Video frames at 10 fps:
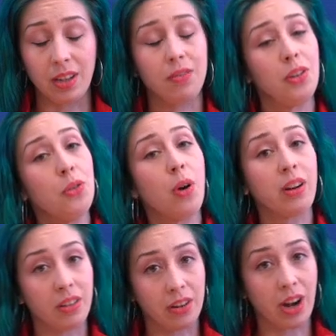If you
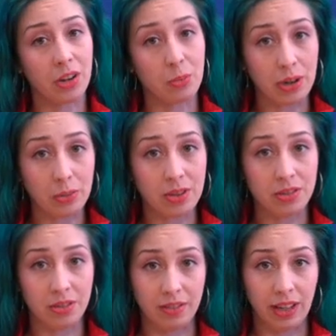want to learn how ubiquitous
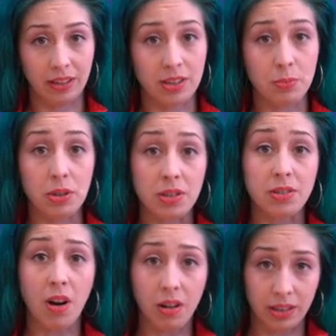surveillance puts
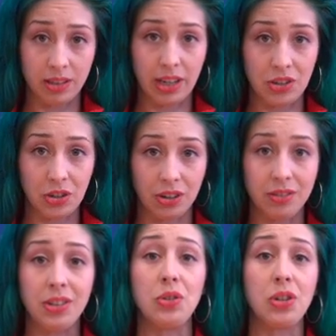us all in danger,
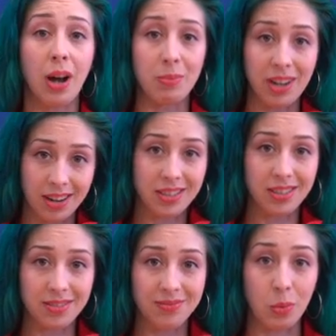you should come to
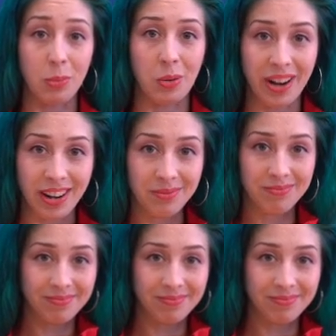us. We'll be waiting.